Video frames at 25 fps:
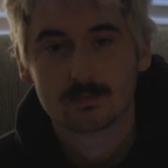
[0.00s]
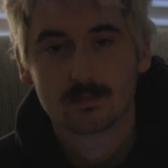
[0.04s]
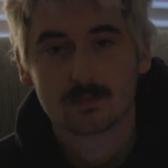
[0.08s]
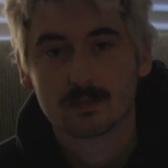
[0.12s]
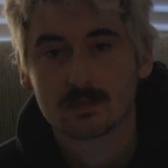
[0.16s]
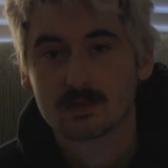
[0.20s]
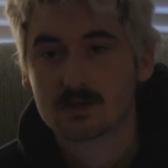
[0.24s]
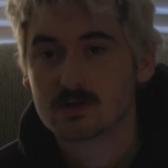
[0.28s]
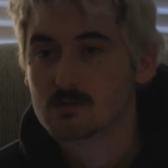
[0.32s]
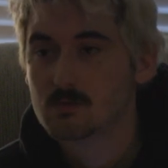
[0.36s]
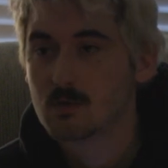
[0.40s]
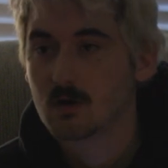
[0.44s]

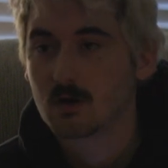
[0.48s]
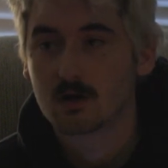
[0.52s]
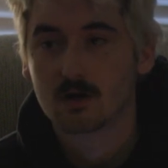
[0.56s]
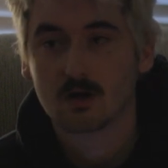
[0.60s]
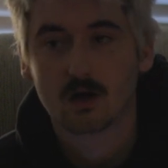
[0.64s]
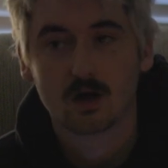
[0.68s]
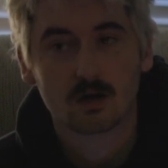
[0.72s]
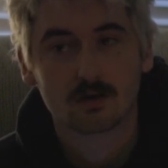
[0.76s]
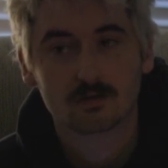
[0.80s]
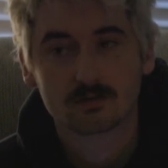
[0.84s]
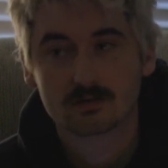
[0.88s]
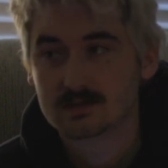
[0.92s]
You
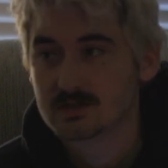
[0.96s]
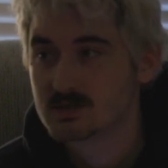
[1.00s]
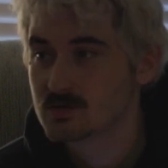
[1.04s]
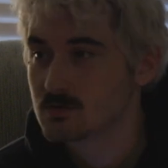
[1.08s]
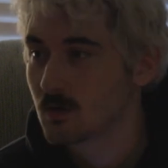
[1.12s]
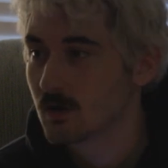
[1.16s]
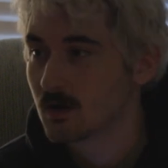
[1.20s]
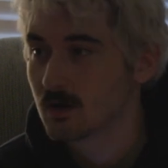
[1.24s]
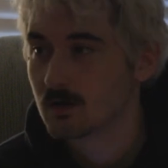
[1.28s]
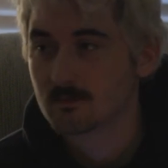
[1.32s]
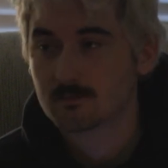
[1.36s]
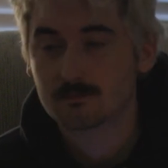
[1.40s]

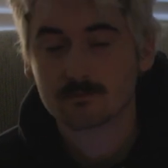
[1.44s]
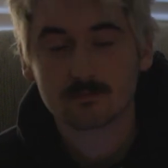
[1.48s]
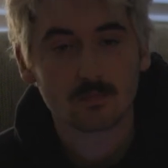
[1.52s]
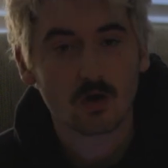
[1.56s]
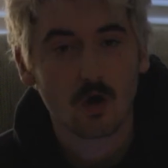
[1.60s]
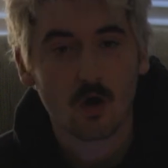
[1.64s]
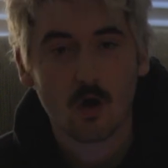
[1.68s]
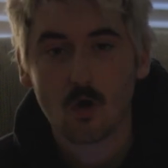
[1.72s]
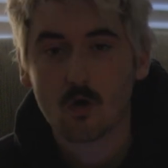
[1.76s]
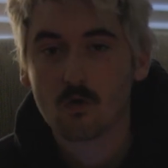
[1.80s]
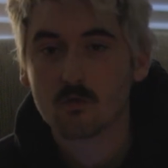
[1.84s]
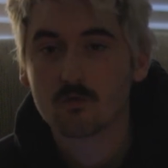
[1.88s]
are
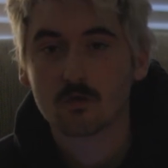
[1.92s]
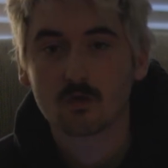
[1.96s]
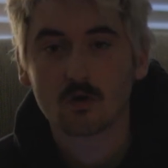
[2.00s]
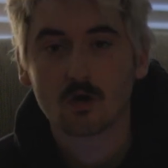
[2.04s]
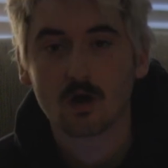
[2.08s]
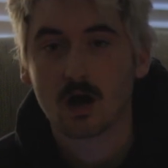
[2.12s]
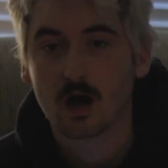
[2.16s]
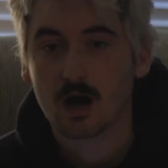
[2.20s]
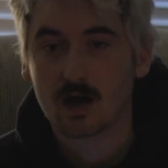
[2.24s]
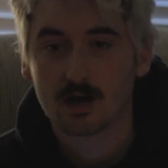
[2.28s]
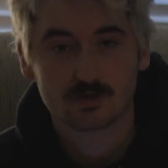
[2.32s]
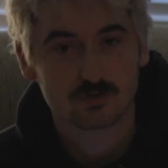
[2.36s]
over
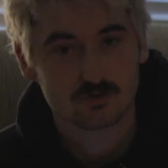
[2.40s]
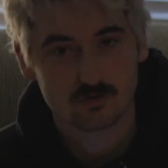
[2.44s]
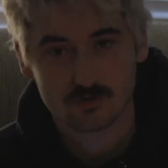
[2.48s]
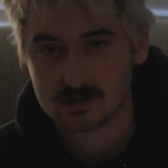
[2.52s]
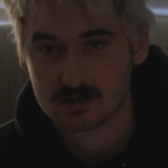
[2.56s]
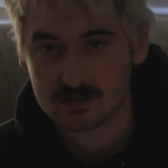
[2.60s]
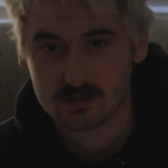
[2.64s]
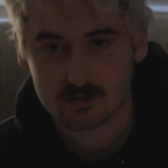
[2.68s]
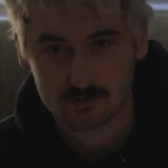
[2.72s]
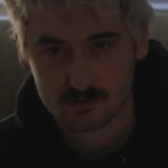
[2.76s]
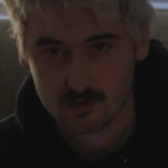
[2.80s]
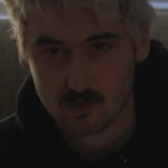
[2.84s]

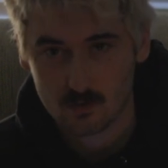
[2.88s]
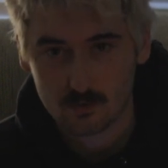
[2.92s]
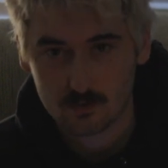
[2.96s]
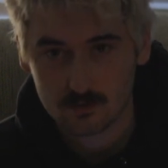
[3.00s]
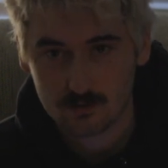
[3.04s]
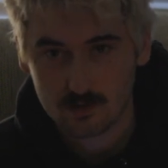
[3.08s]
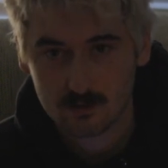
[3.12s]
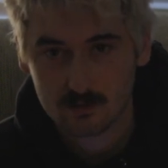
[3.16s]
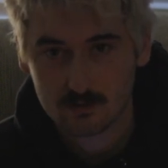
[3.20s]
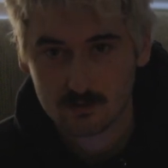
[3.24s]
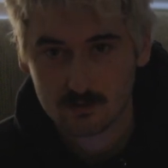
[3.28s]
100 years old.